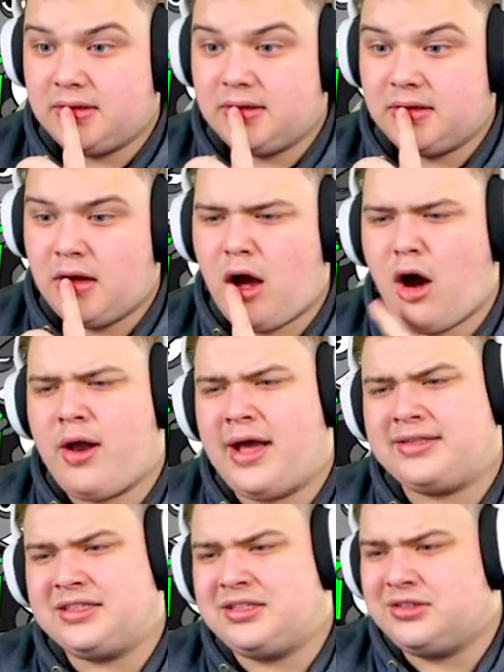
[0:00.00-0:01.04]
Oh, that's
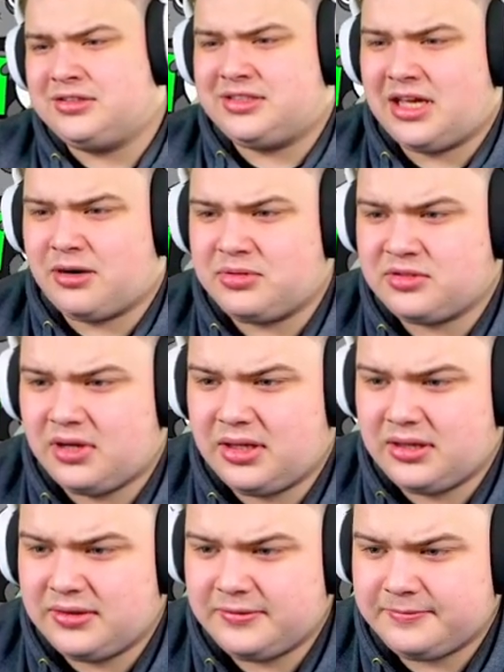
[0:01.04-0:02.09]
a good setup as well.
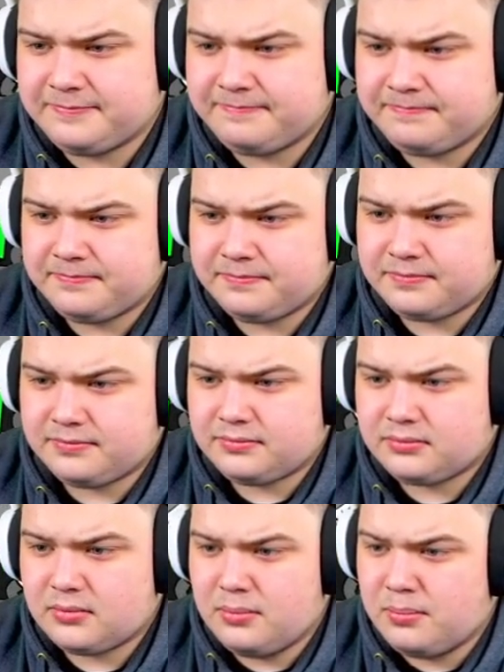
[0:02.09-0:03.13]

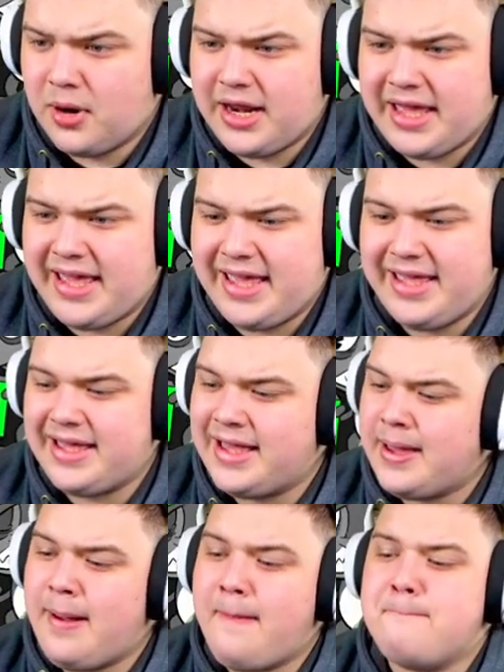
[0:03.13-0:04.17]
Money.
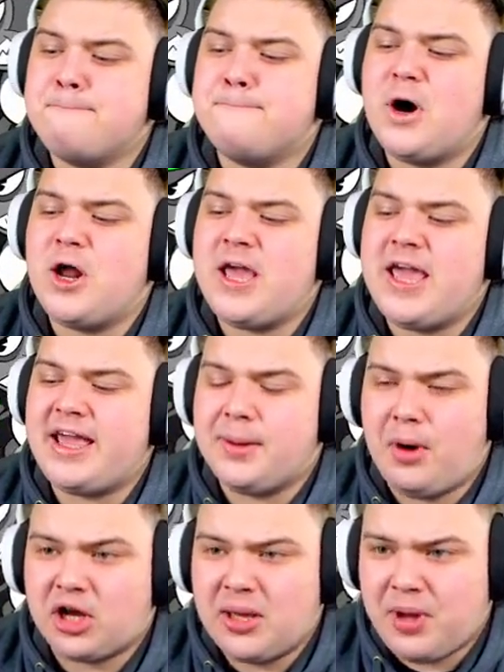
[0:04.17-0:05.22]
Money. Come
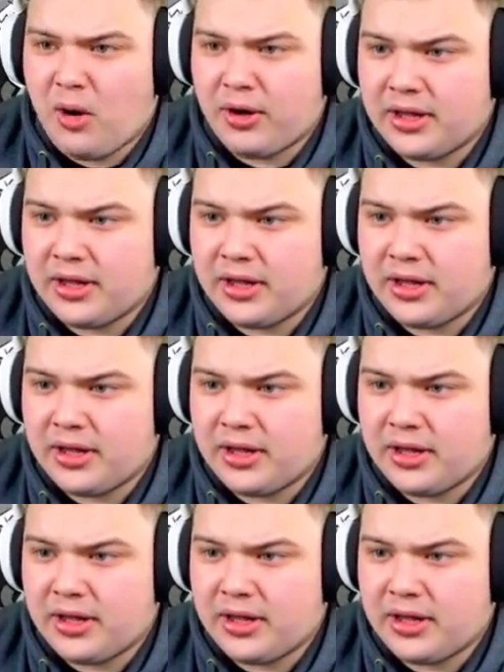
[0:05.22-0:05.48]
on, keep going.